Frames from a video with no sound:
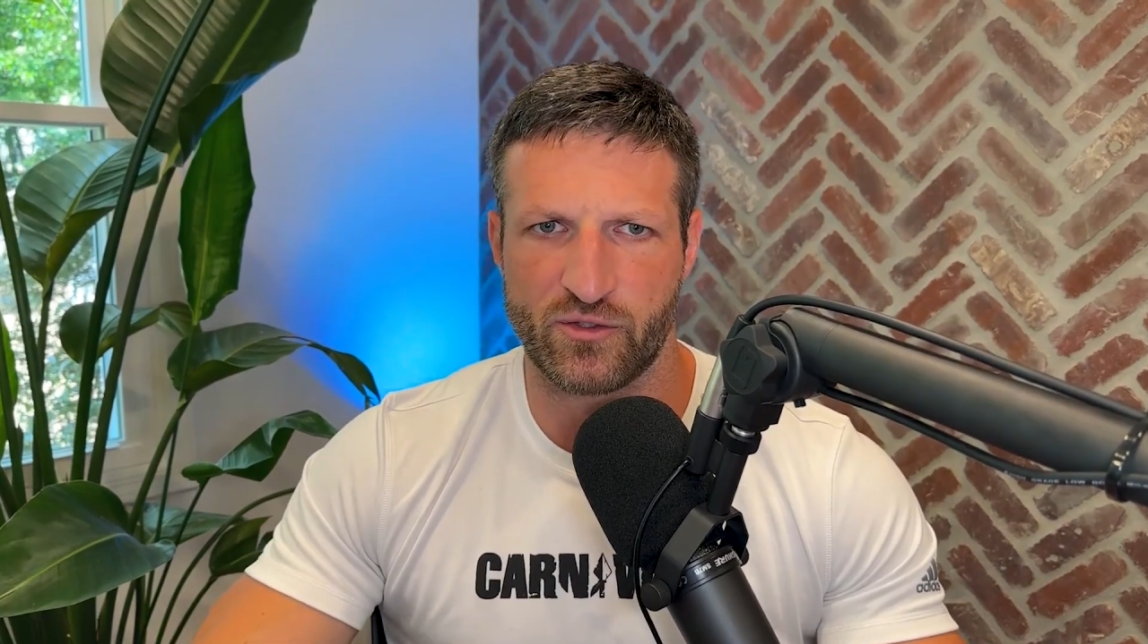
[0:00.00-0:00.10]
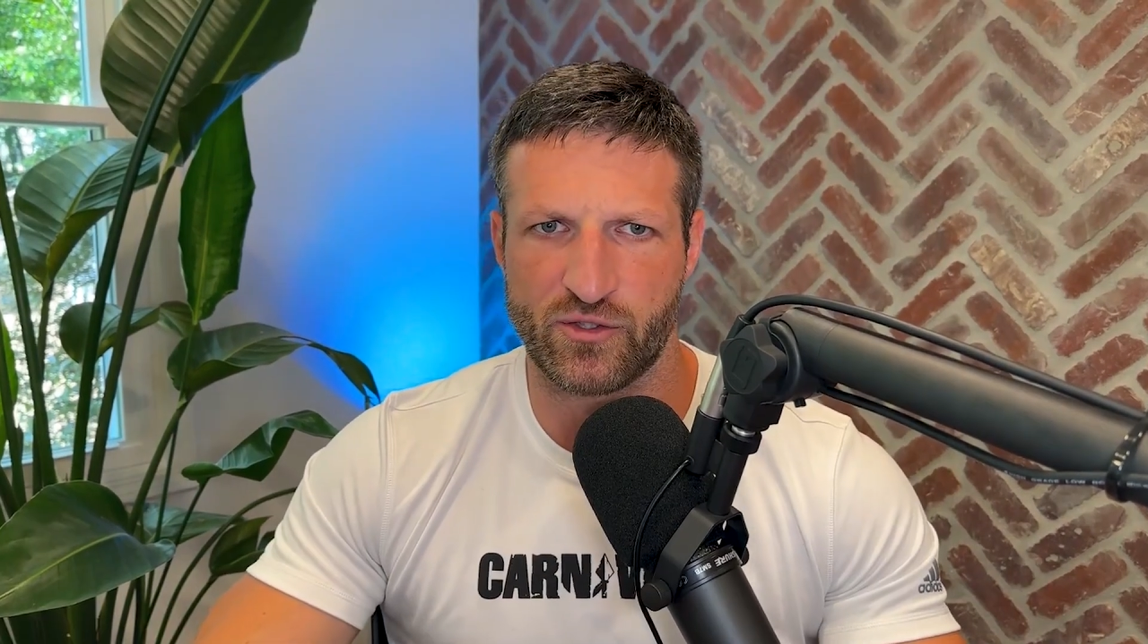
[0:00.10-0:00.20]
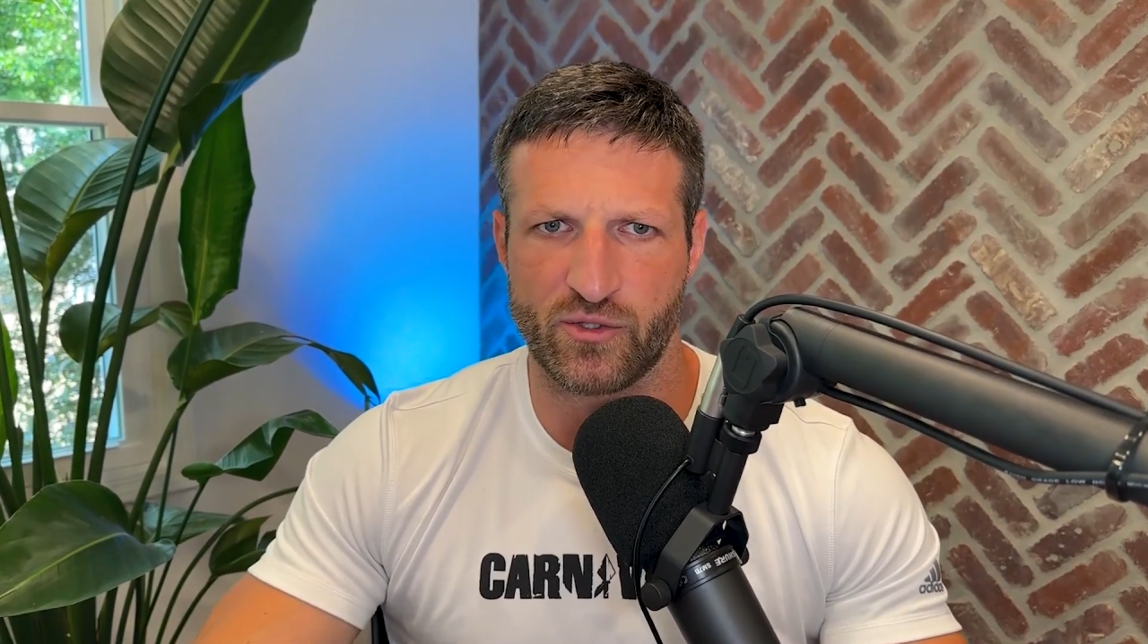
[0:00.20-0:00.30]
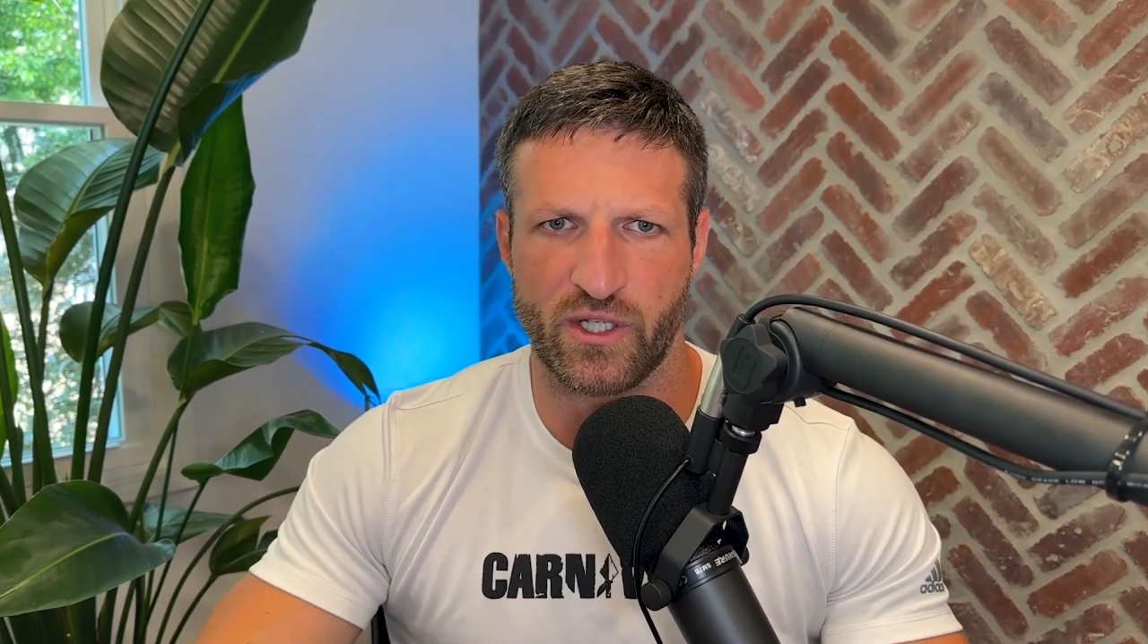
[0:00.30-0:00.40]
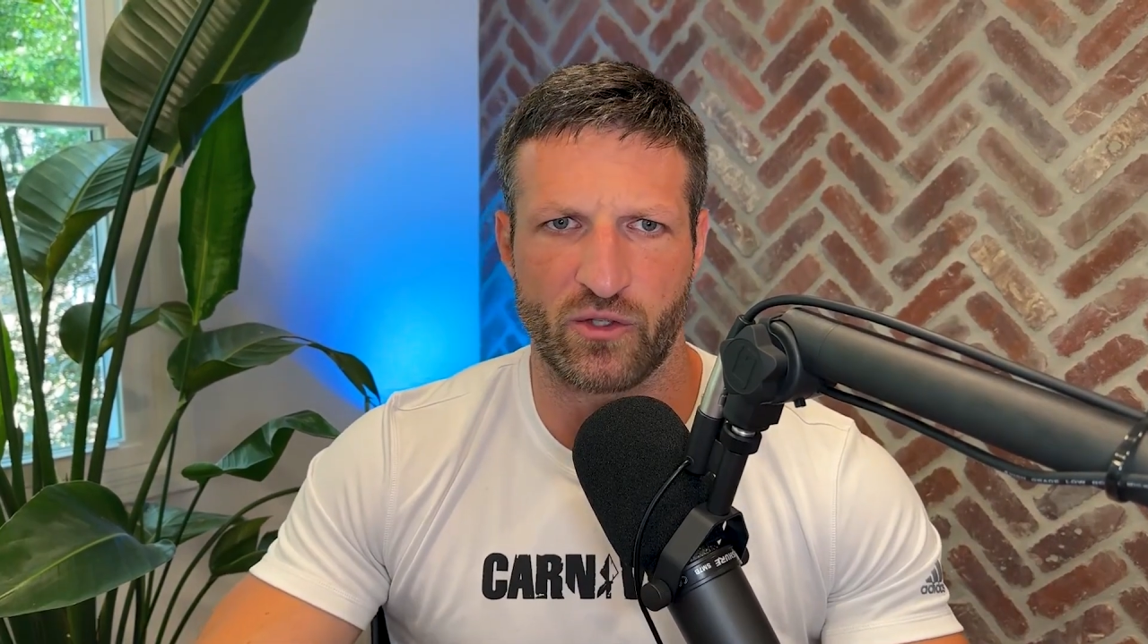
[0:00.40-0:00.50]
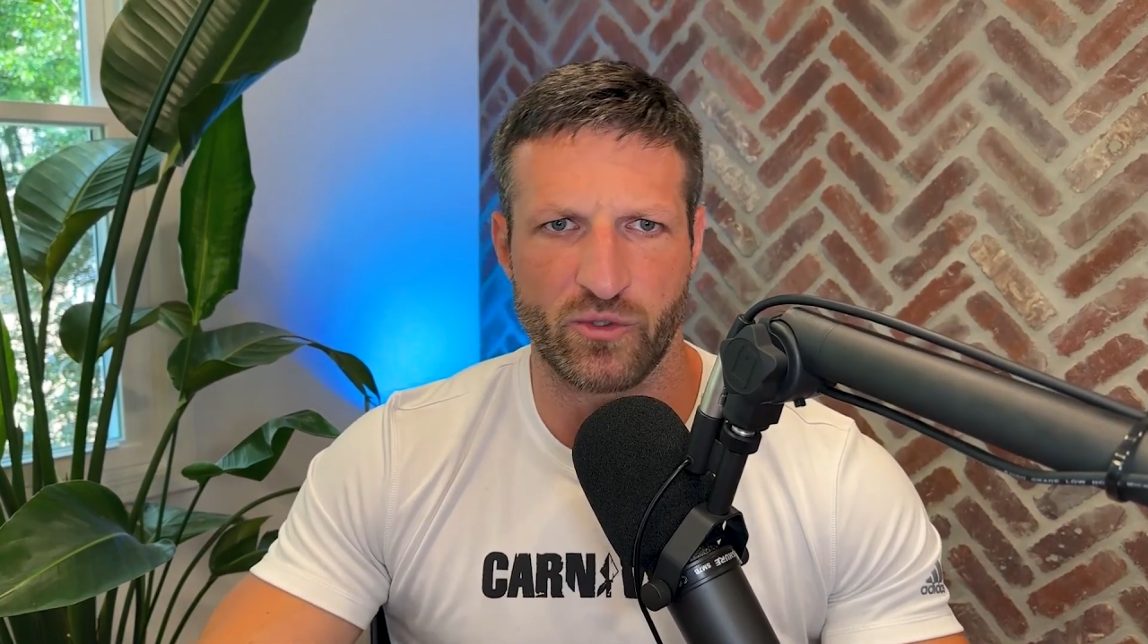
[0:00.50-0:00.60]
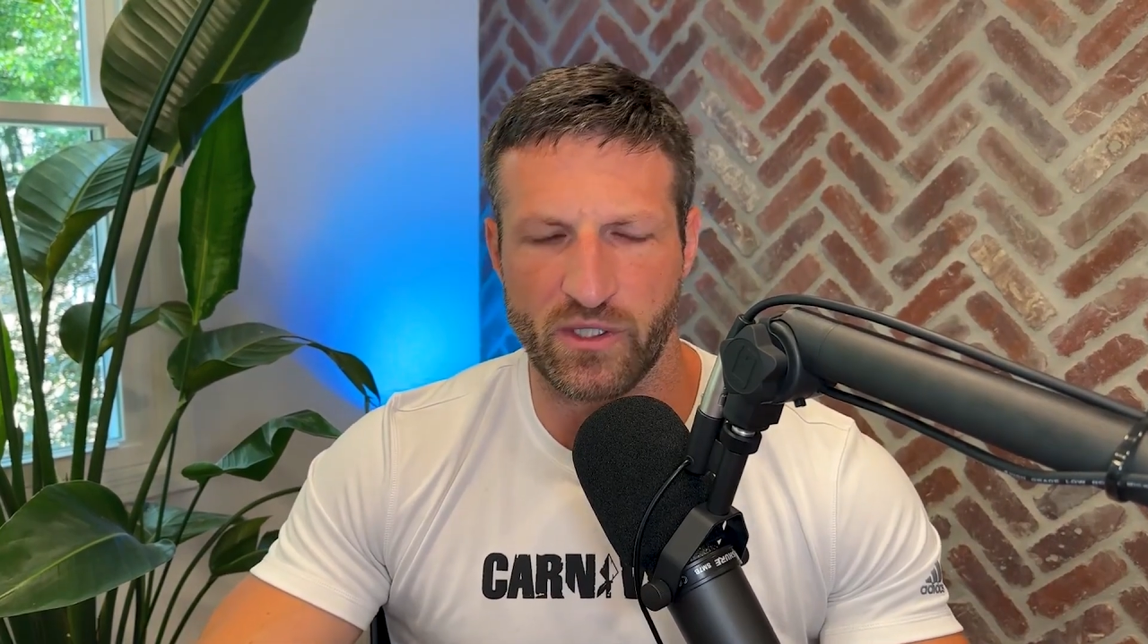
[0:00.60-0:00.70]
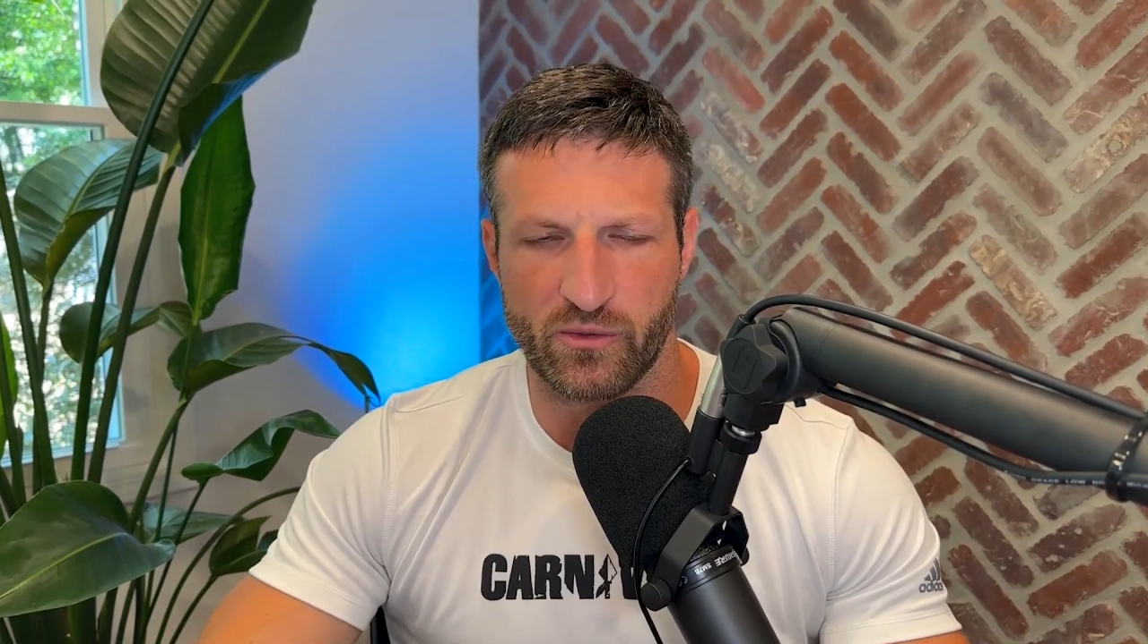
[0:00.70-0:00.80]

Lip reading: to, doing